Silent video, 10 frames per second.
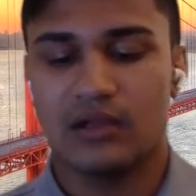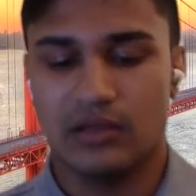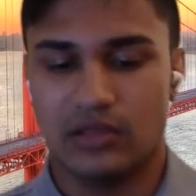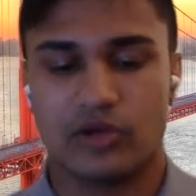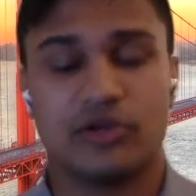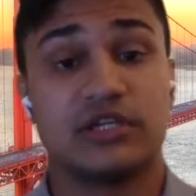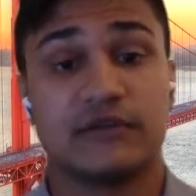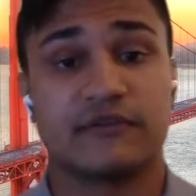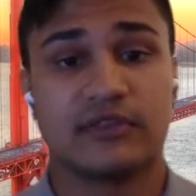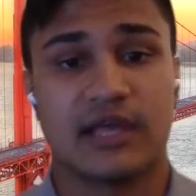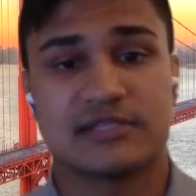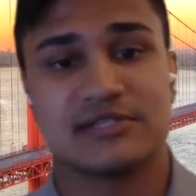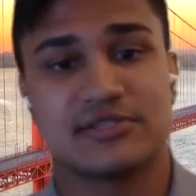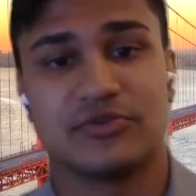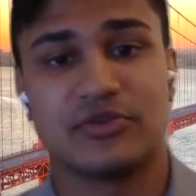learn different
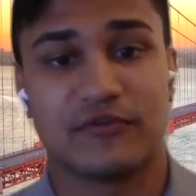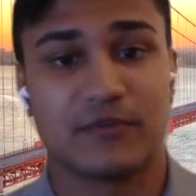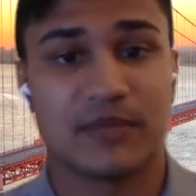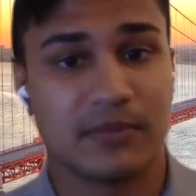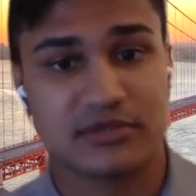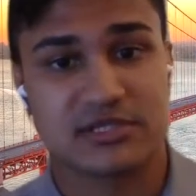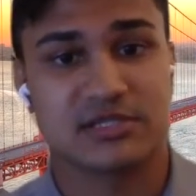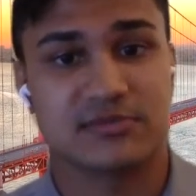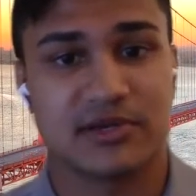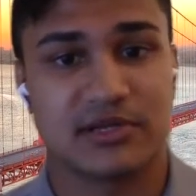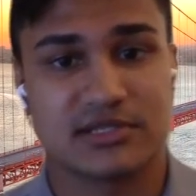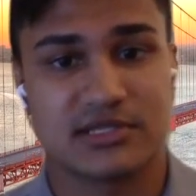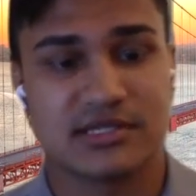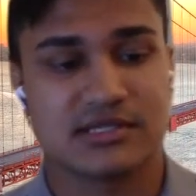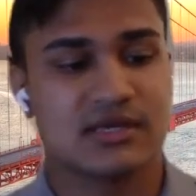lessons through different people's
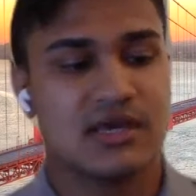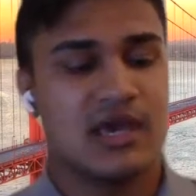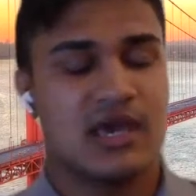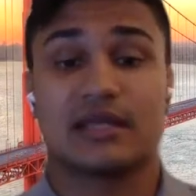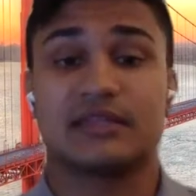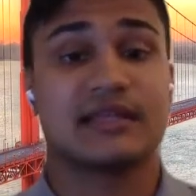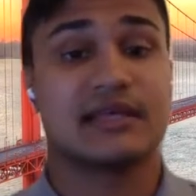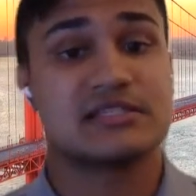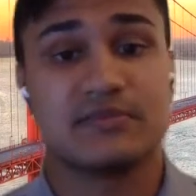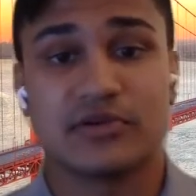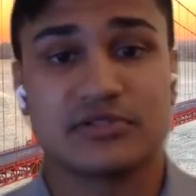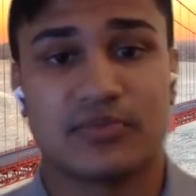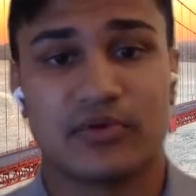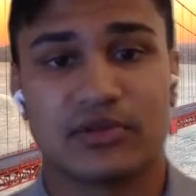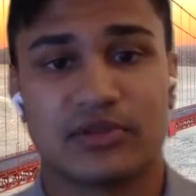experiences. And I think that's the most
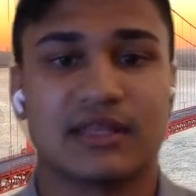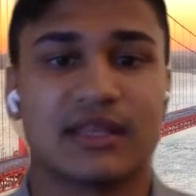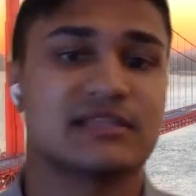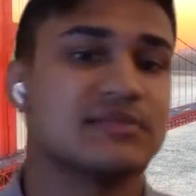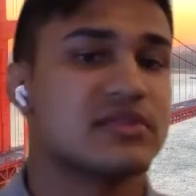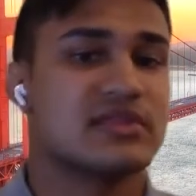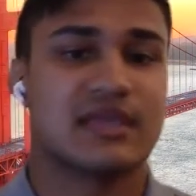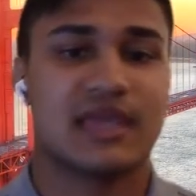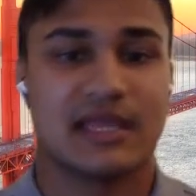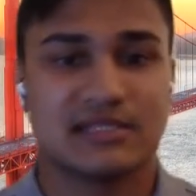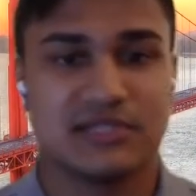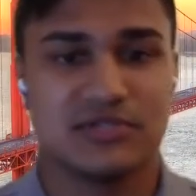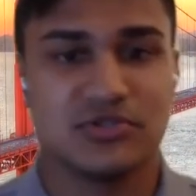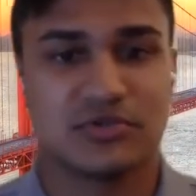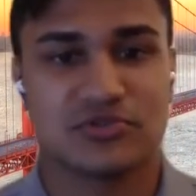important thing. That's something that they can't
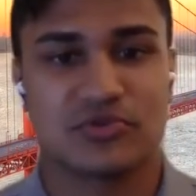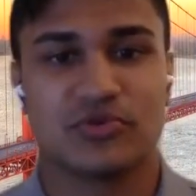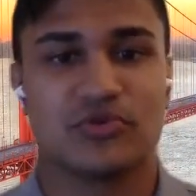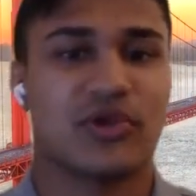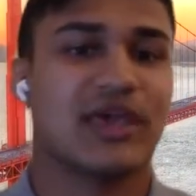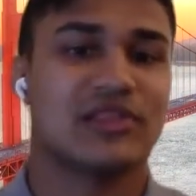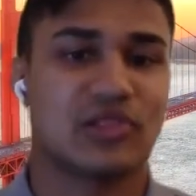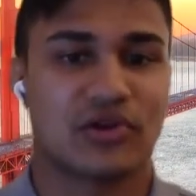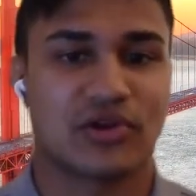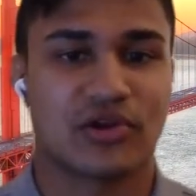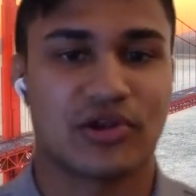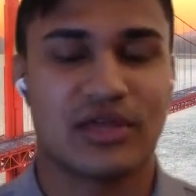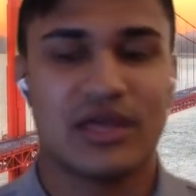teach you in school. You can't learn